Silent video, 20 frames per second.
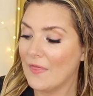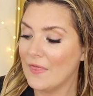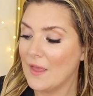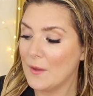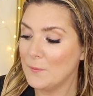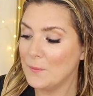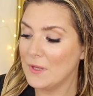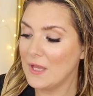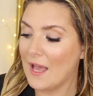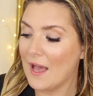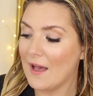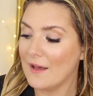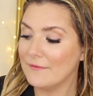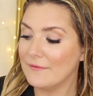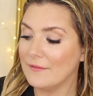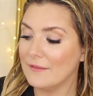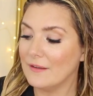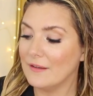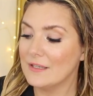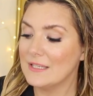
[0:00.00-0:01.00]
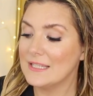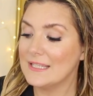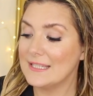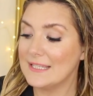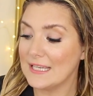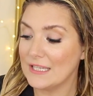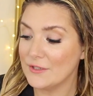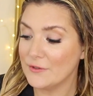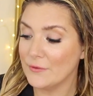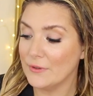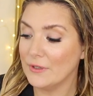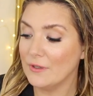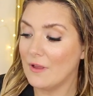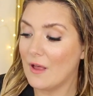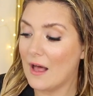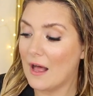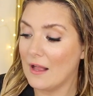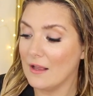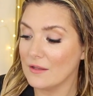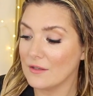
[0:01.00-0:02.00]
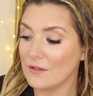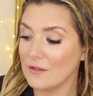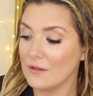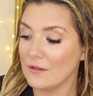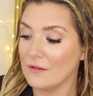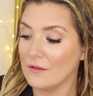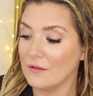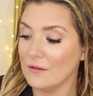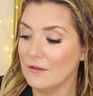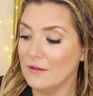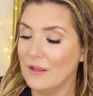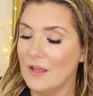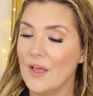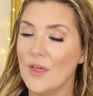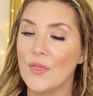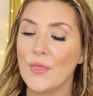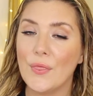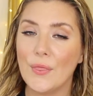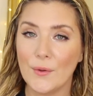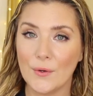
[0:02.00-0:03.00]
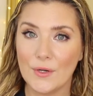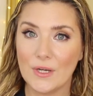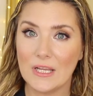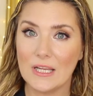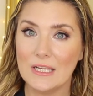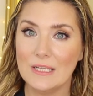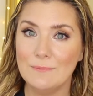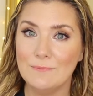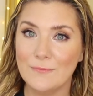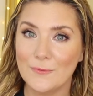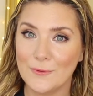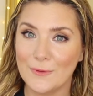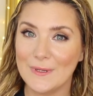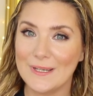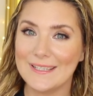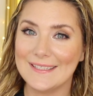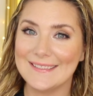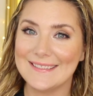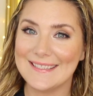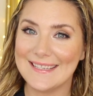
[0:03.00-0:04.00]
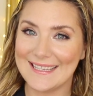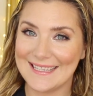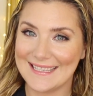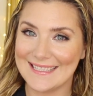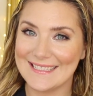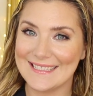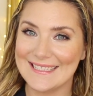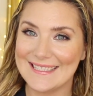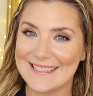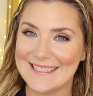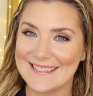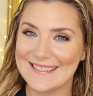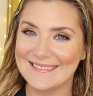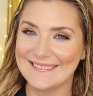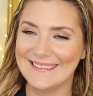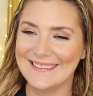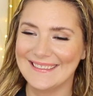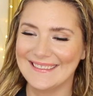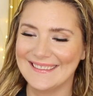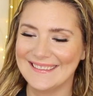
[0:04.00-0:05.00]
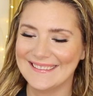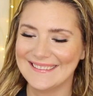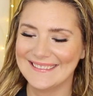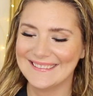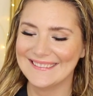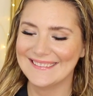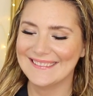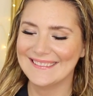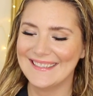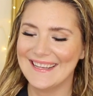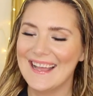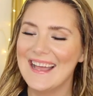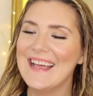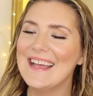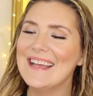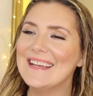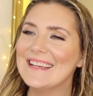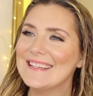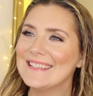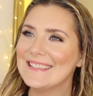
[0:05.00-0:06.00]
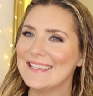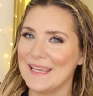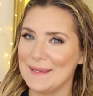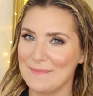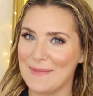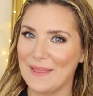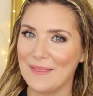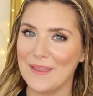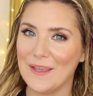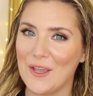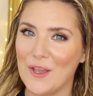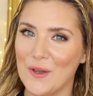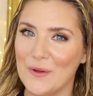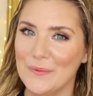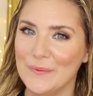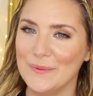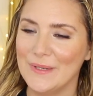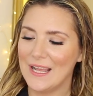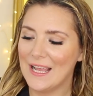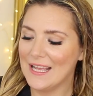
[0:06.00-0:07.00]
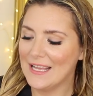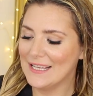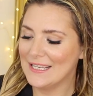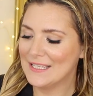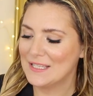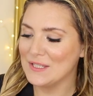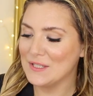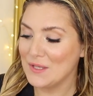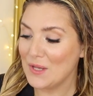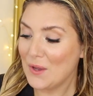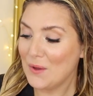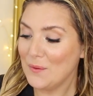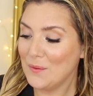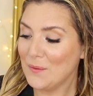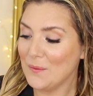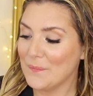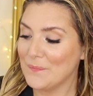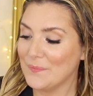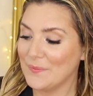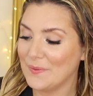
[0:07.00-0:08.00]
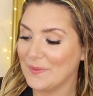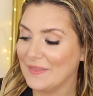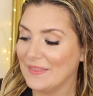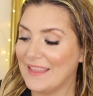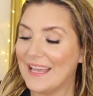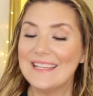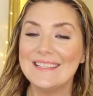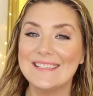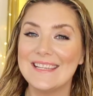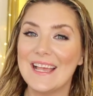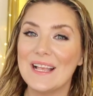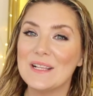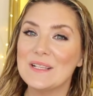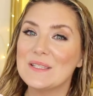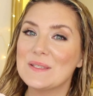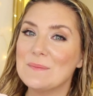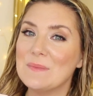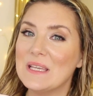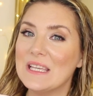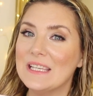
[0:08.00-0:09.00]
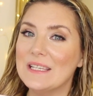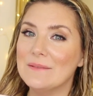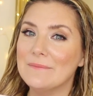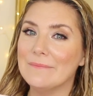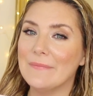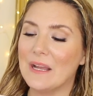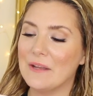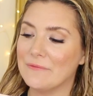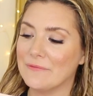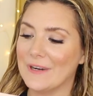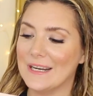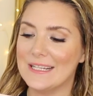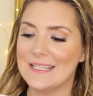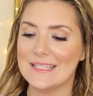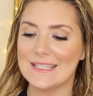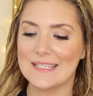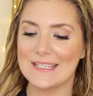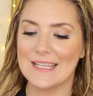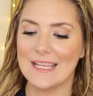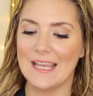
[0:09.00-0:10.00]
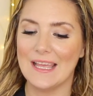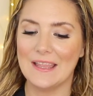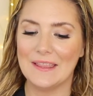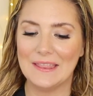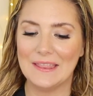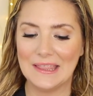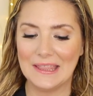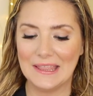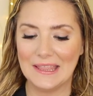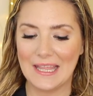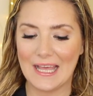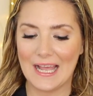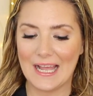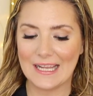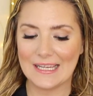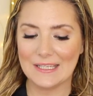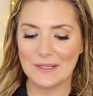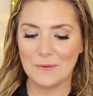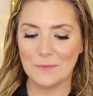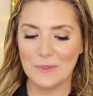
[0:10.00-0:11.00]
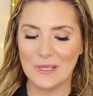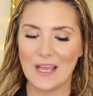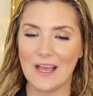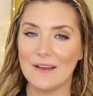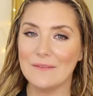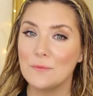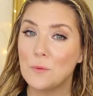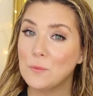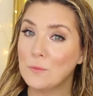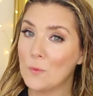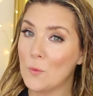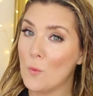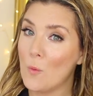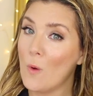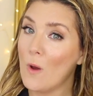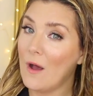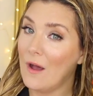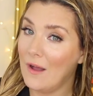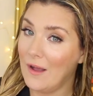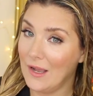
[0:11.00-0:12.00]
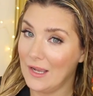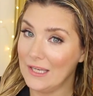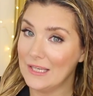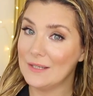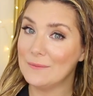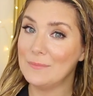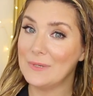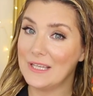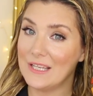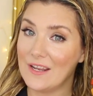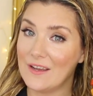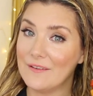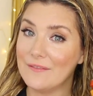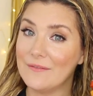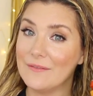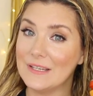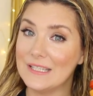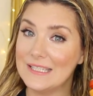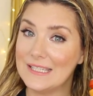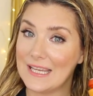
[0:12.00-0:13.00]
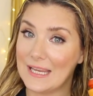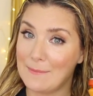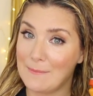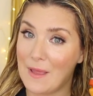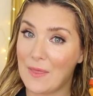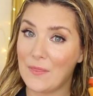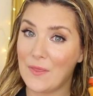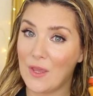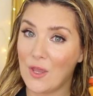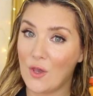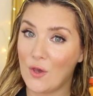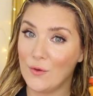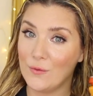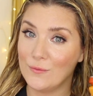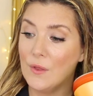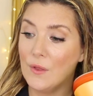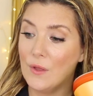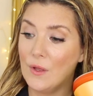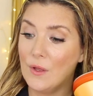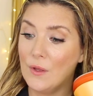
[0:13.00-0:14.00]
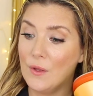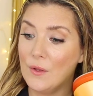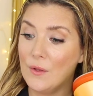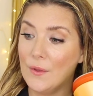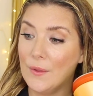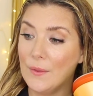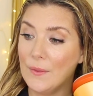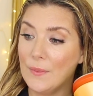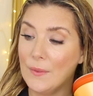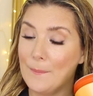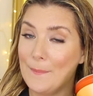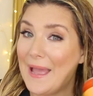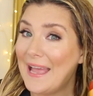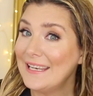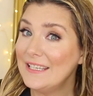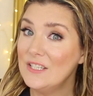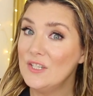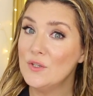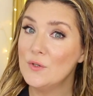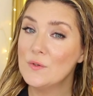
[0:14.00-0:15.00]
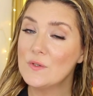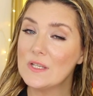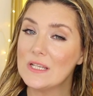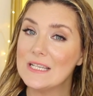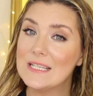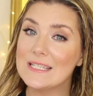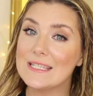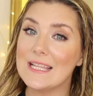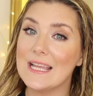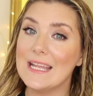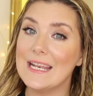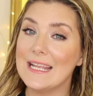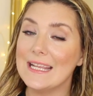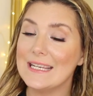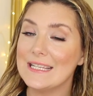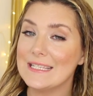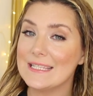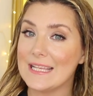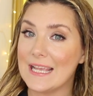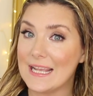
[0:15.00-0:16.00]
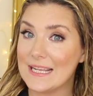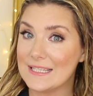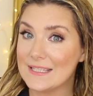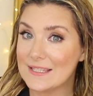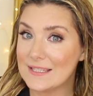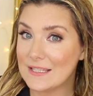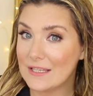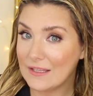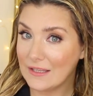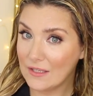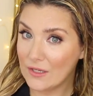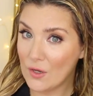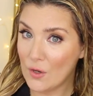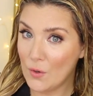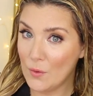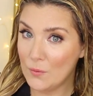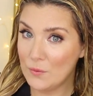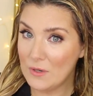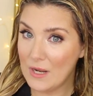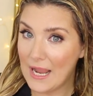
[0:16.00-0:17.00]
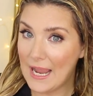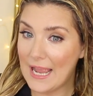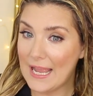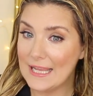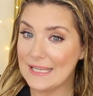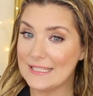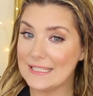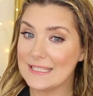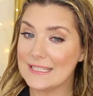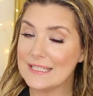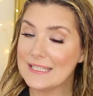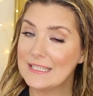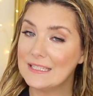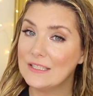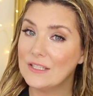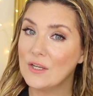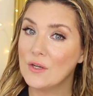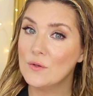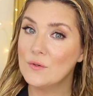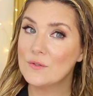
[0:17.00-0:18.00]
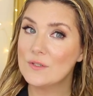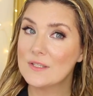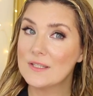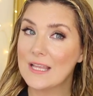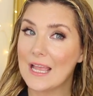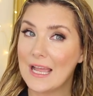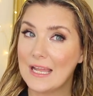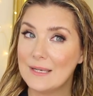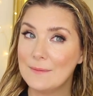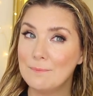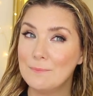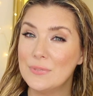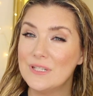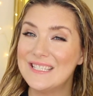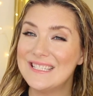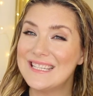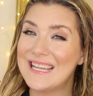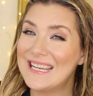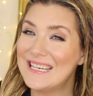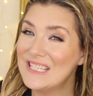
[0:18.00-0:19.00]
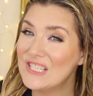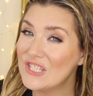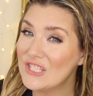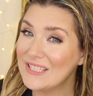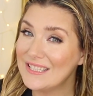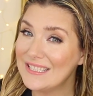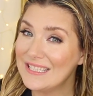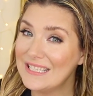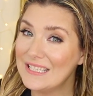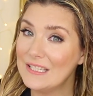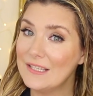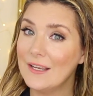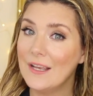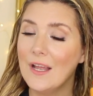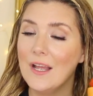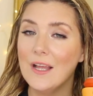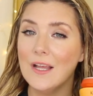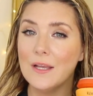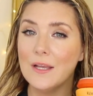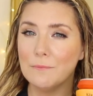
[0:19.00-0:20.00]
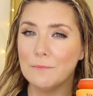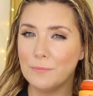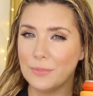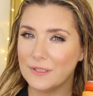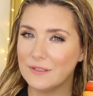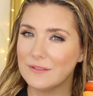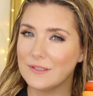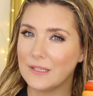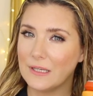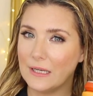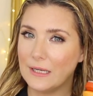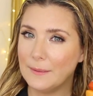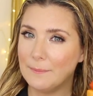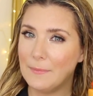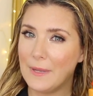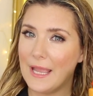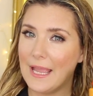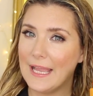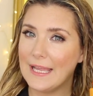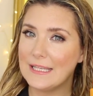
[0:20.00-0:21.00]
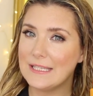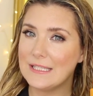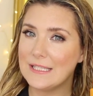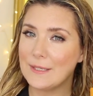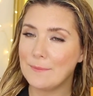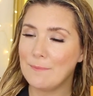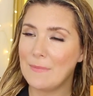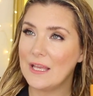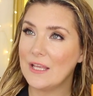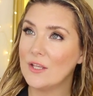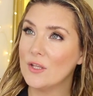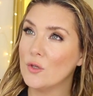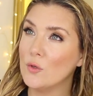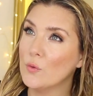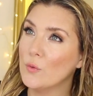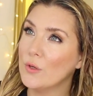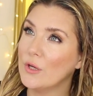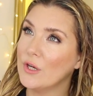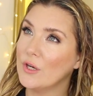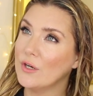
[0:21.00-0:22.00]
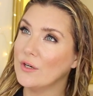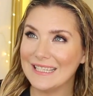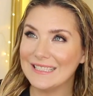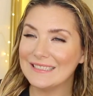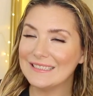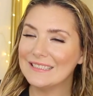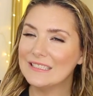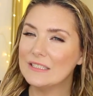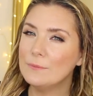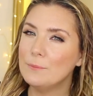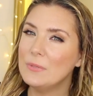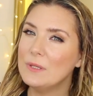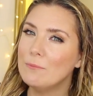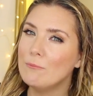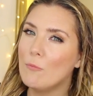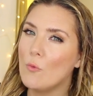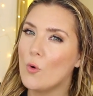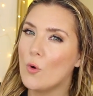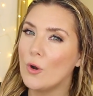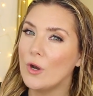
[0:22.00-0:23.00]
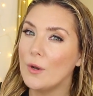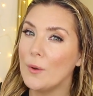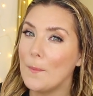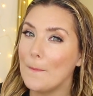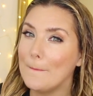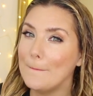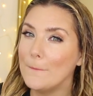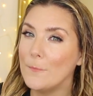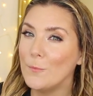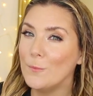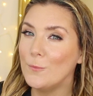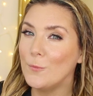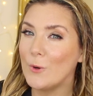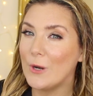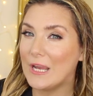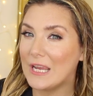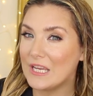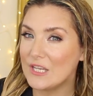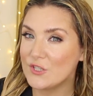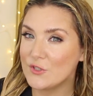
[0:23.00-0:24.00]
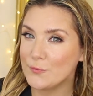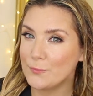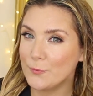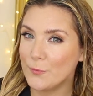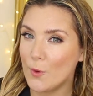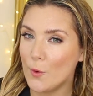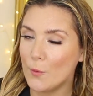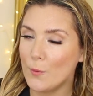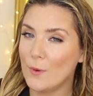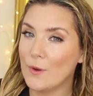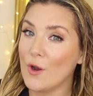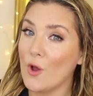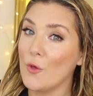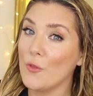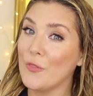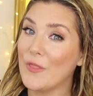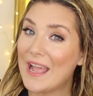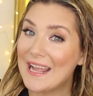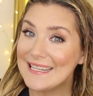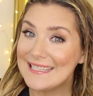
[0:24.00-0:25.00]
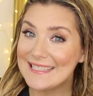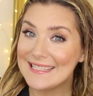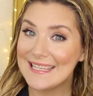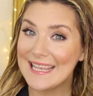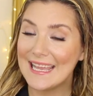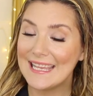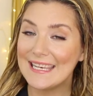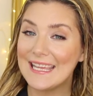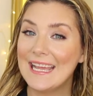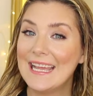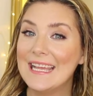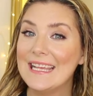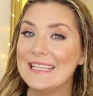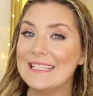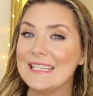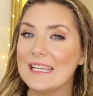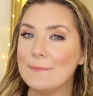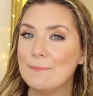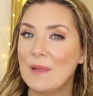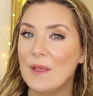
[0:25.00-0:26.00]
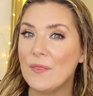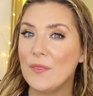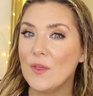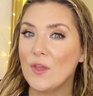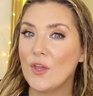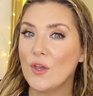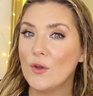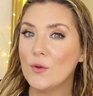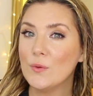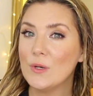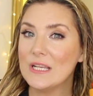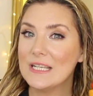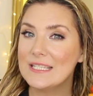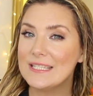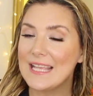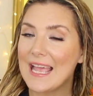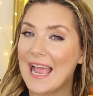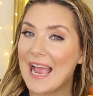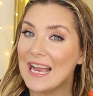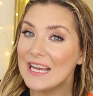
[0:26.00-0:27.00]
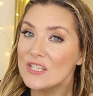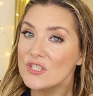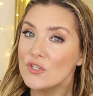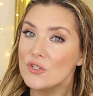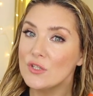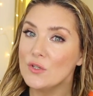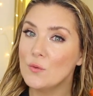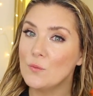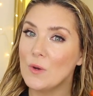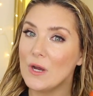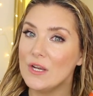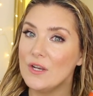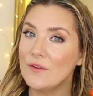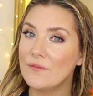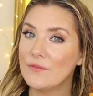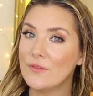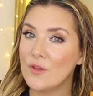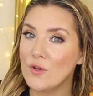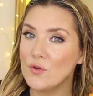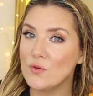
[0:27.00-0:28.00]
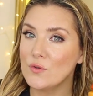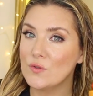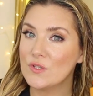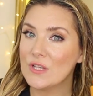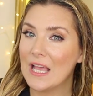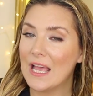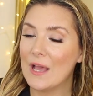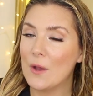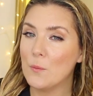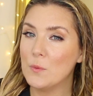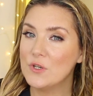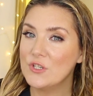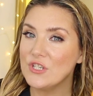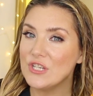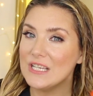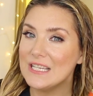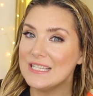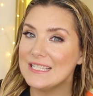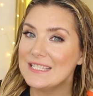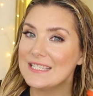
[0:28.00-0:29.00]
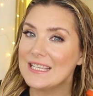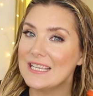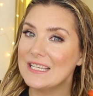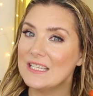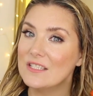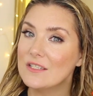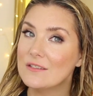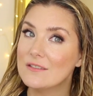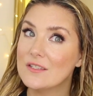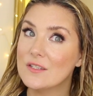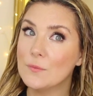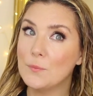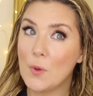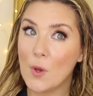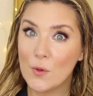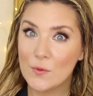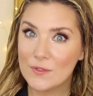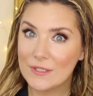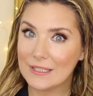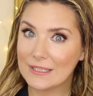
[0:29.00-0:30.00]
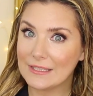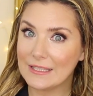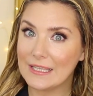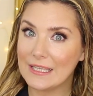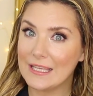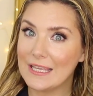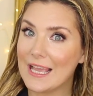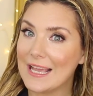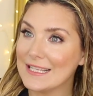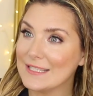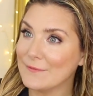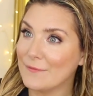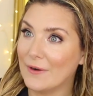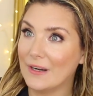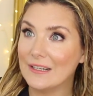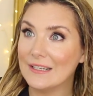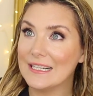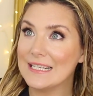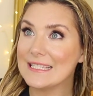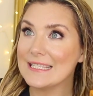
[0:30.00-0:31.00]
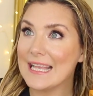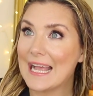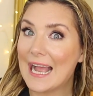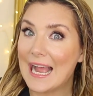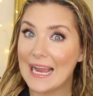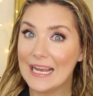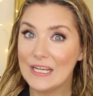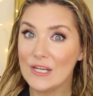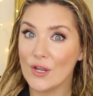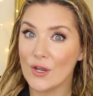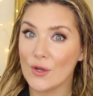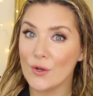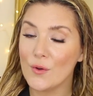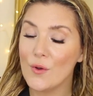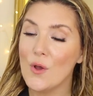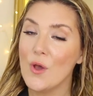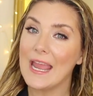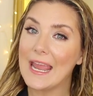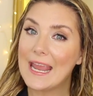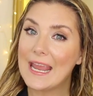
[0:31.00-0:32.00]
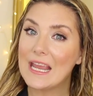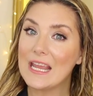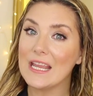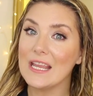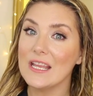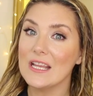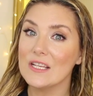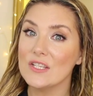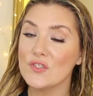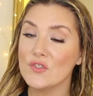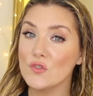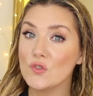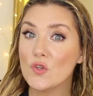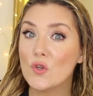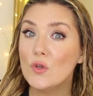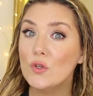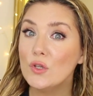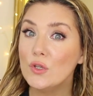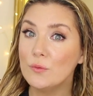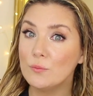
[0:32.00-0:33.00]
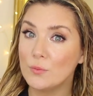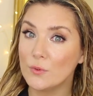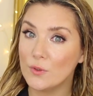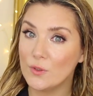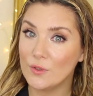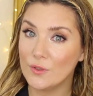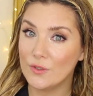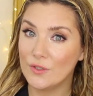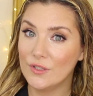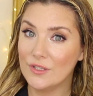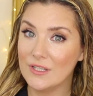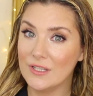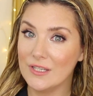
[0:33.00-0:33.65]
Then we have citral alcohol. Third ingredient is dimethicone. So that tells me, my friends, that we have quite a bit of dimethicone. The bad news is that it is a silicone, and silicones can potentially build up and make your hair a little bit more breakage prone. Now that said, dimethicone is actually one of those which is supposedly, as far as I know, a soluble